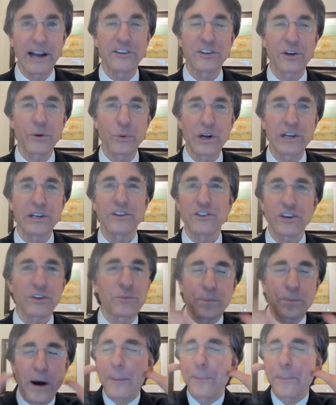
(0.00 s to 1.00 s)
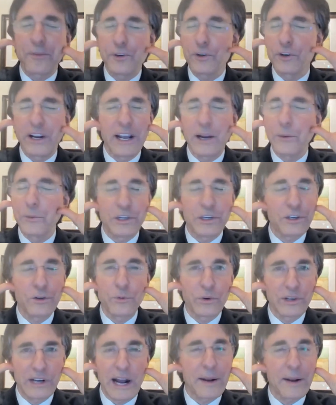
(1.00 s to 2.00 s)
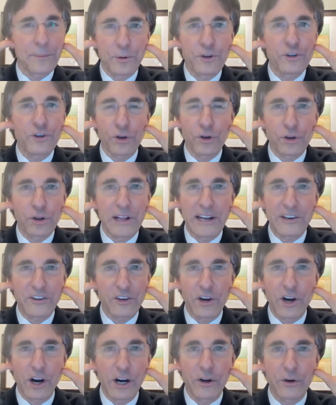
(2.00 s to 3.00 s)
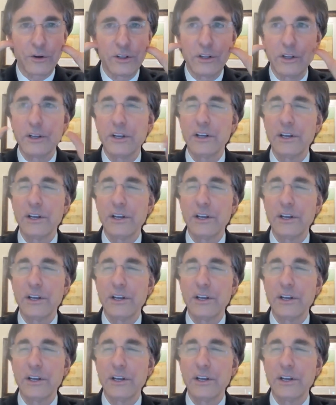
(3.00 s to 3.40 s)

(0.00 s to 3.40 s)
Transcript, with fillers: I said, what just popped through your head when you, when I put you through that scenario?